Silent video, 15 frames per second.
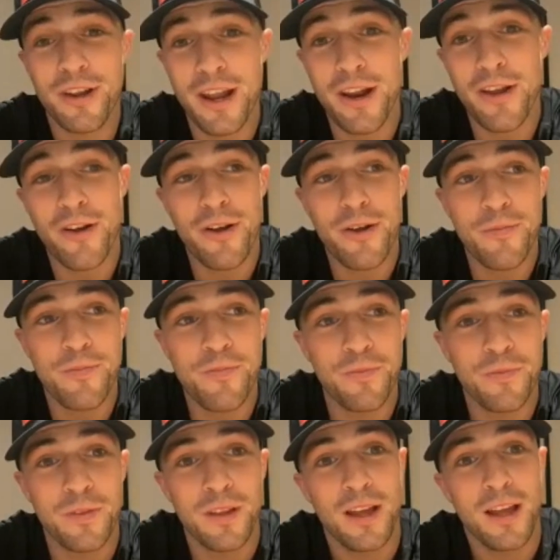And
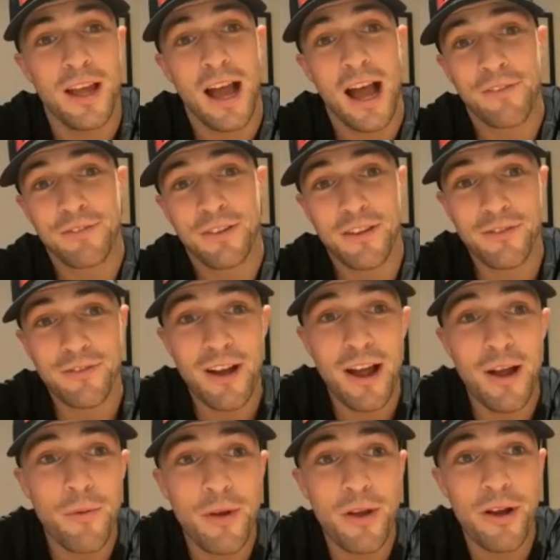after the
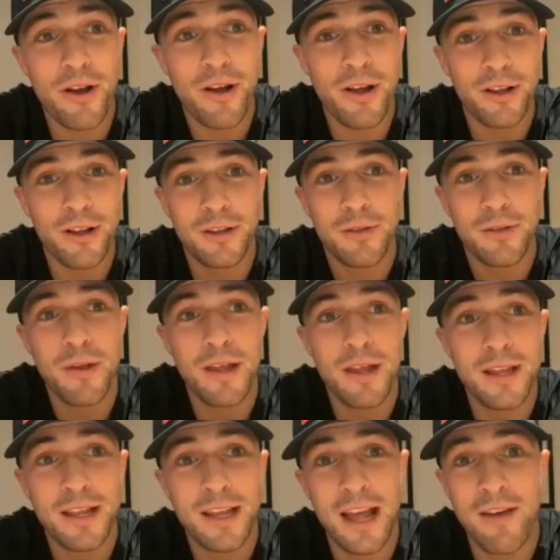fight,
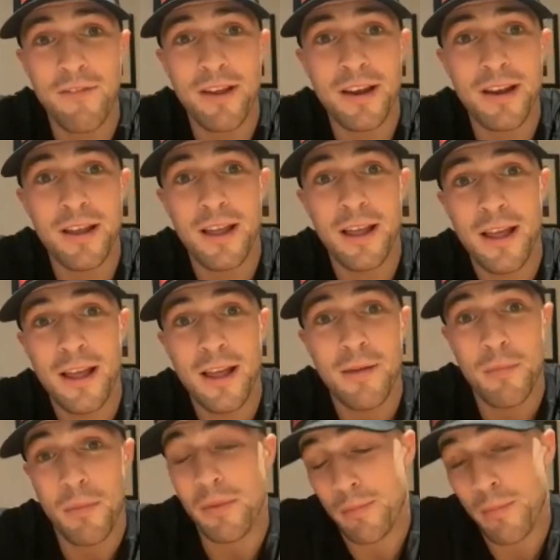me, Kevin,
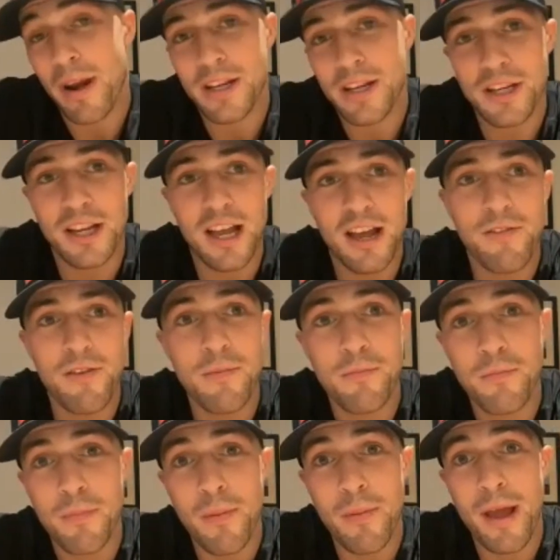manager Kevin,
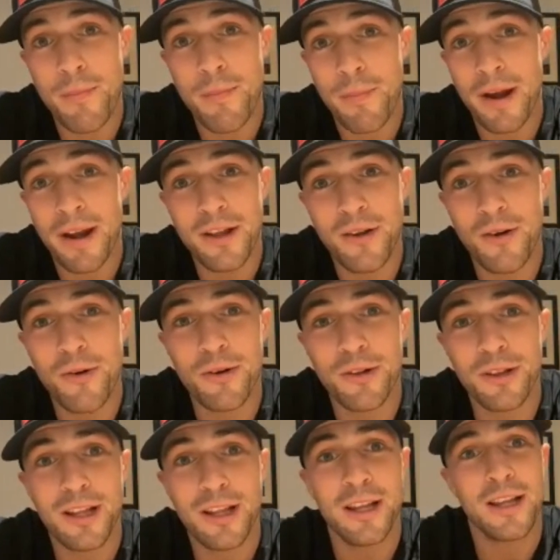my mate Paddy
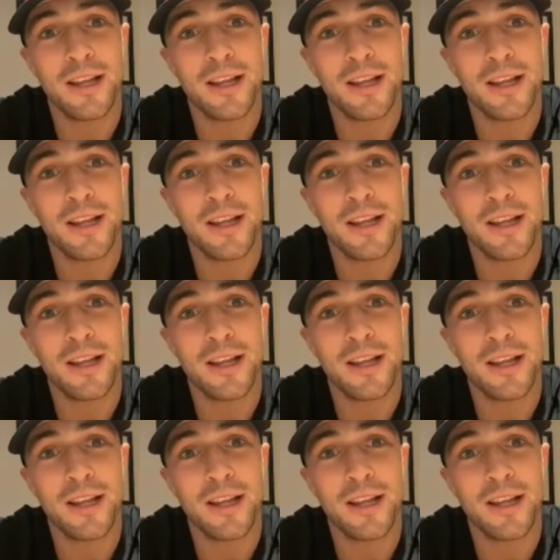Coakley,